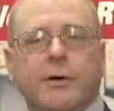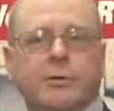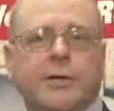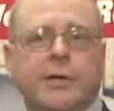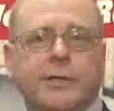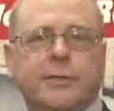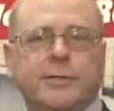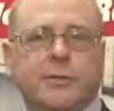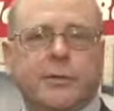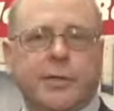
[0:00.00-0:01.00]
all tied
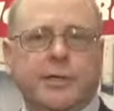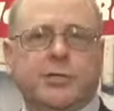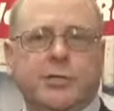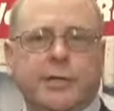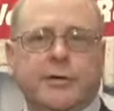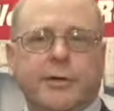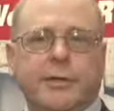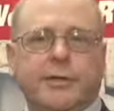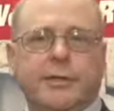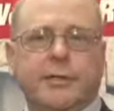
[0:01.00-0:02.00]
into our
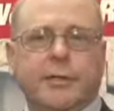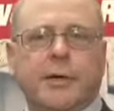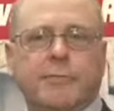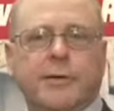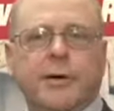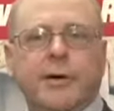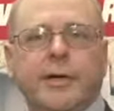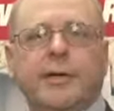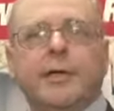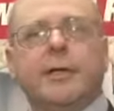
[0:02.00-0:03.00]
engineering
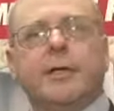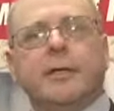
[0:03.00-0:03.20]
library